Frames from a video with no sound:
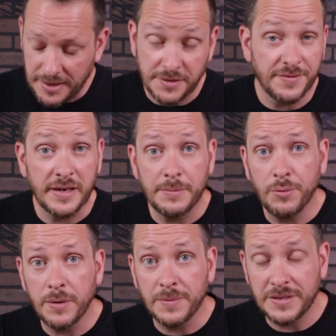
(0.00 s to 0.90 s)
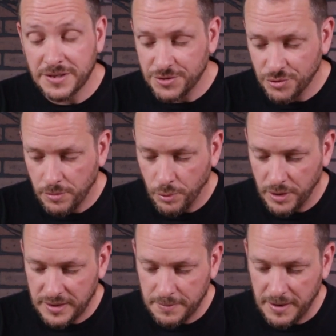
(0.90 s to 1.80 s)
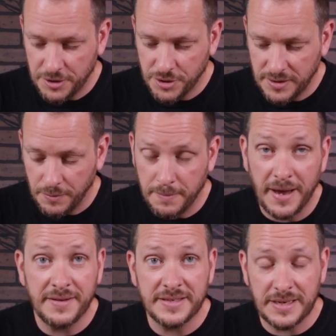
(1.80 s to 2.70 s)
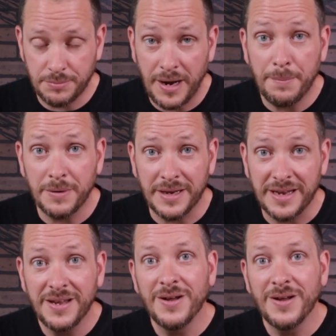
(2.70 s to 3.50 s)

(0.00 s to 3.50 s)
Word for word: Now it's very important with this control board to make sure that we mount this up properly,